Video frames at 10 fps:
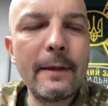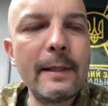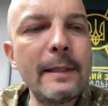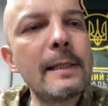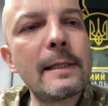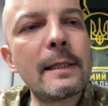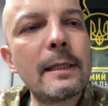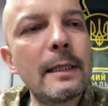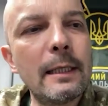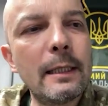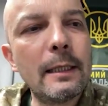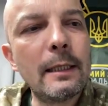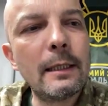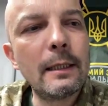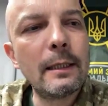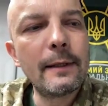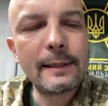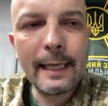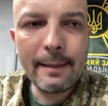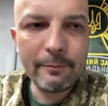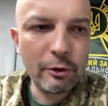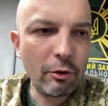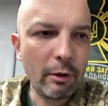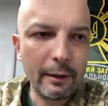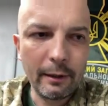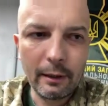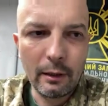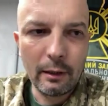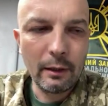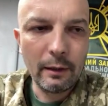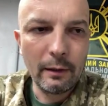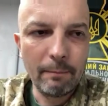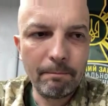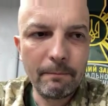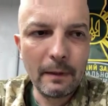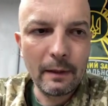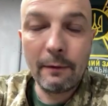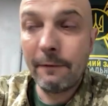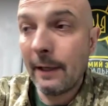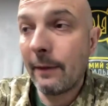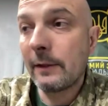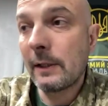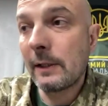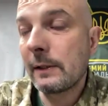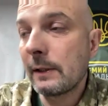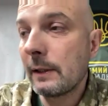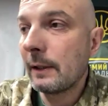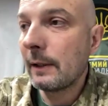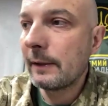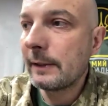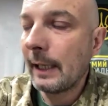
this is the same story. In fact, this is the